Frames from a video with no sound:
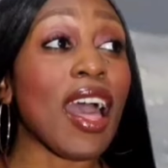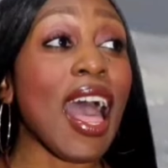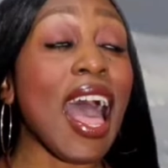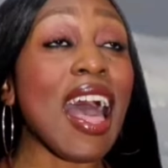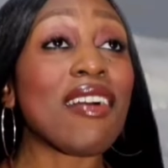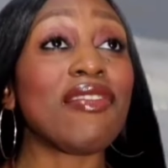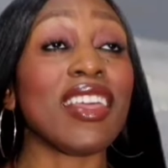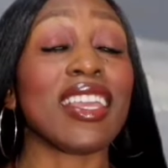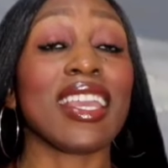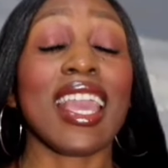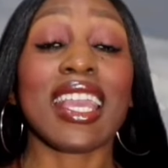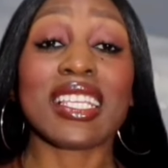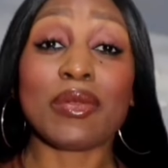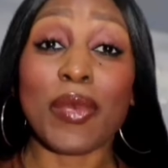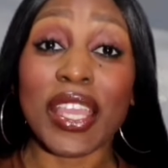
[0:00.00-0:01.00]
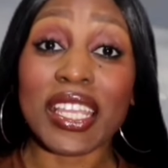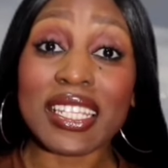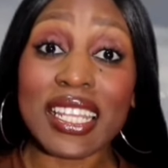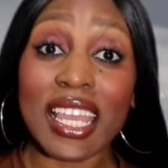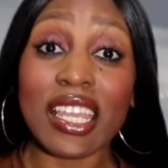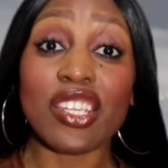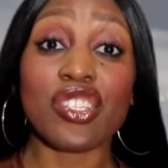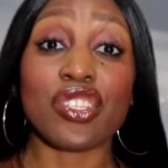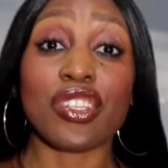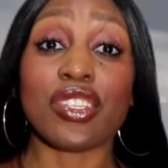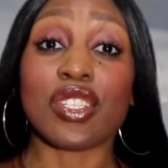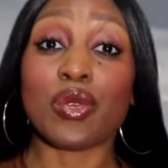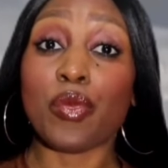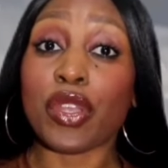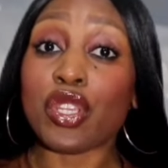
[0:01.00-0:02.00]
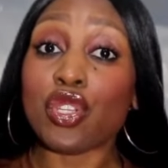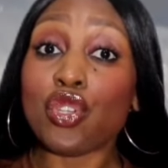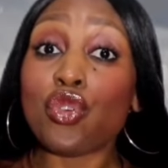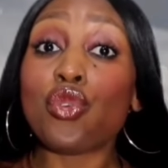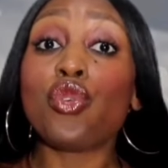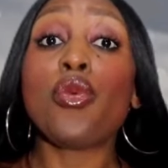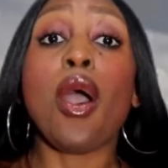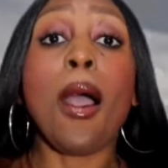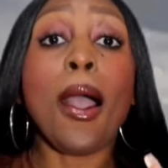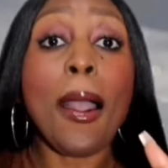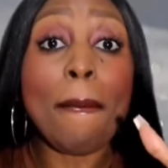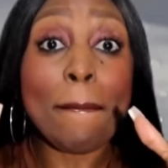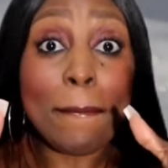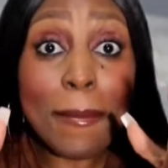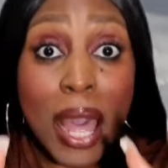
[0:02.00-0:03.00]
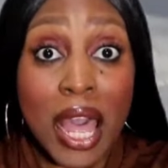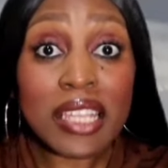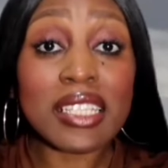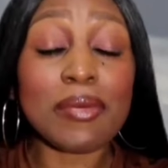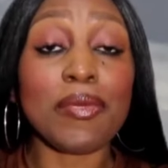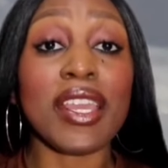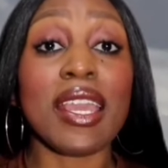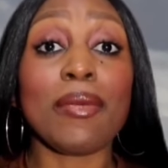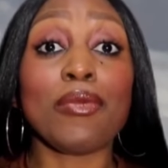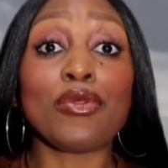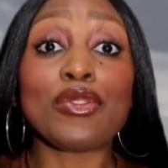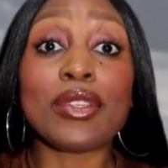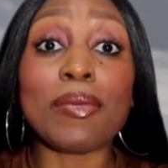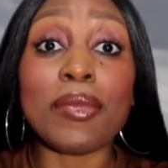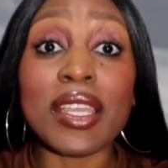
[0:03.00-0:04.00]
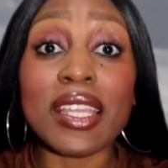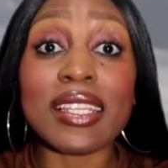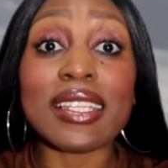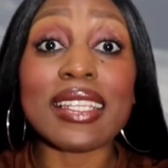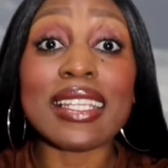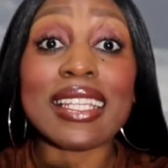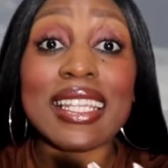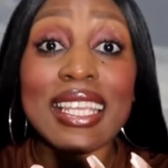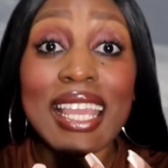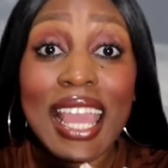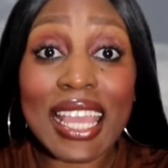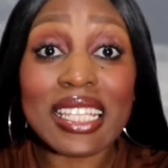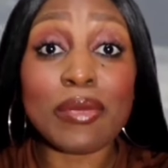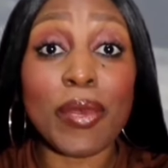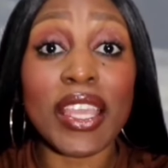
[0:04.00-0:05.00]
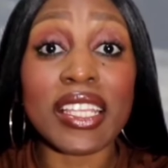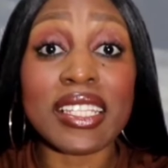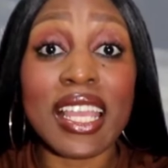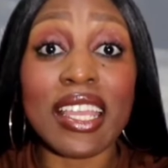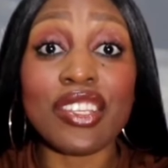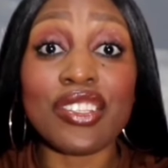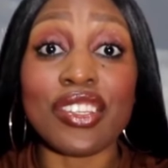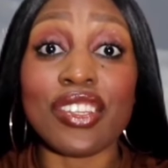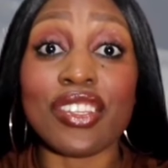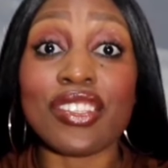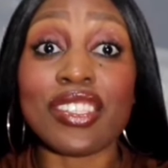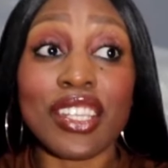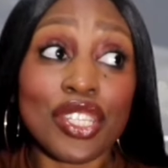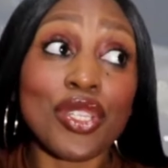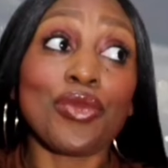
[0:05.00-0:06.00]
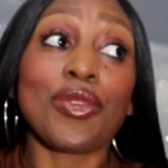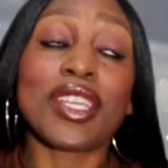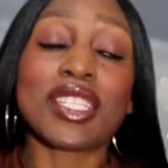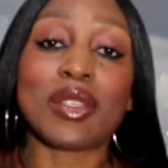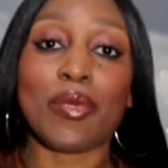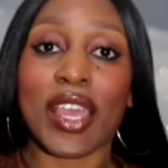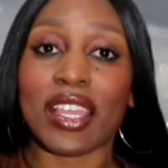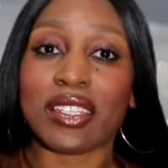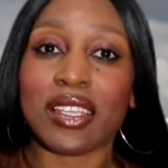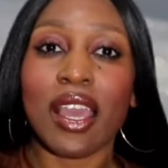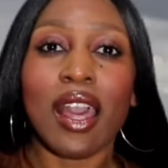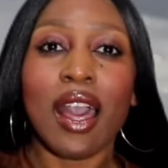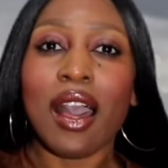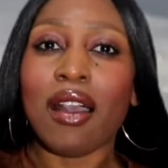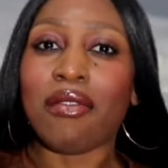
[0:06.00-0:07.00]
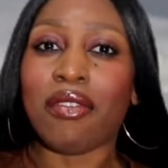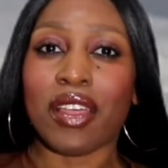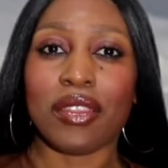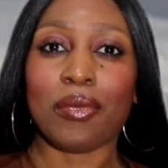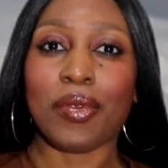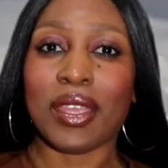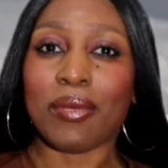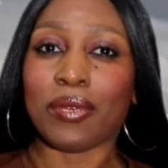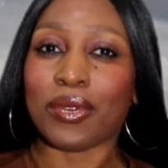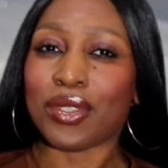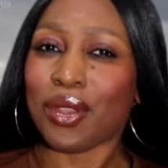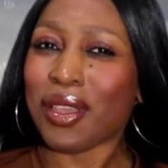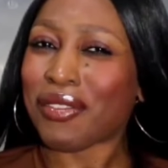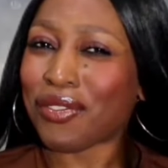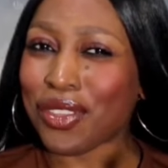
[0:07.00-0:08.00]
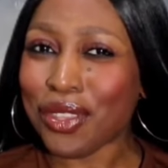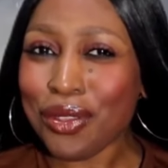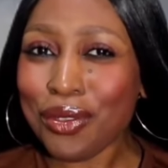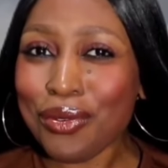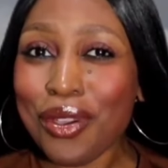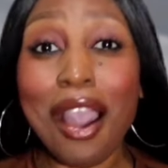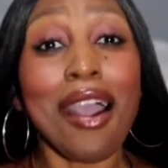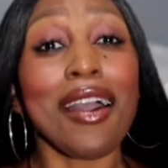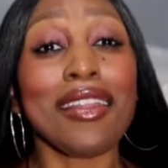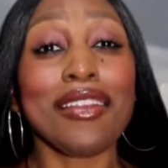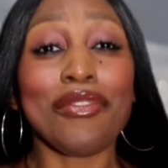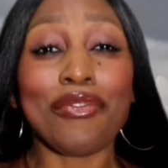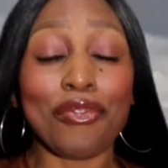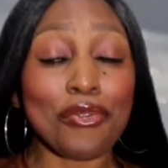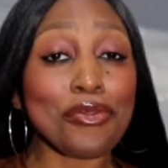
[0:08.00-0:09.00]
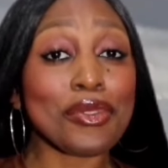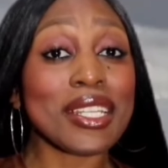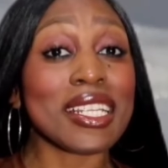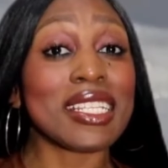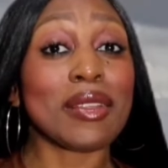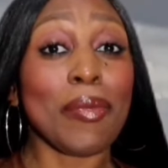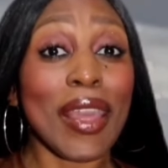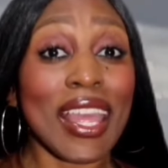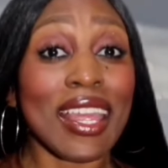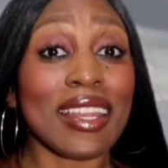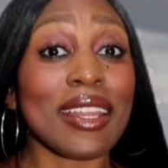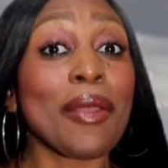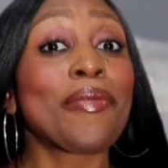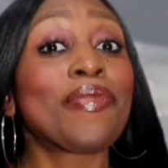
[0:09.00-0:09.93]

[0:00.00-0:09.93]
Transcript: having expectations, but you must be able to meet the expectations that you expect of other people. So if you can't afford to spend